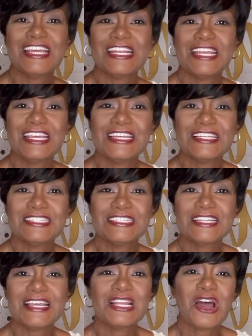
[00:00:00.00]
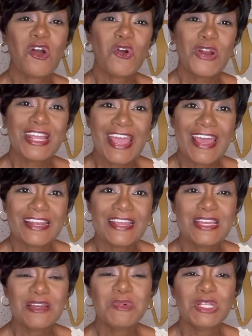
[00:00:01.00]
It is an
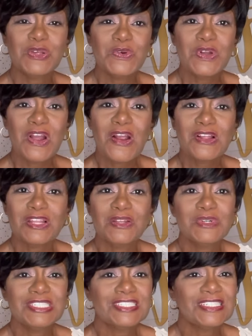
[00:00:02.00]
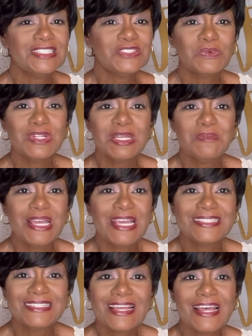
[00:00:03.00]
organic balloon garland, which just really
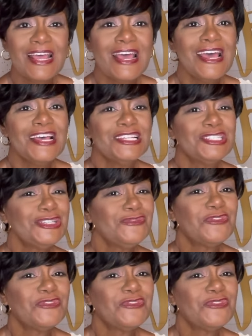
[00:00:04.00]
means that it's just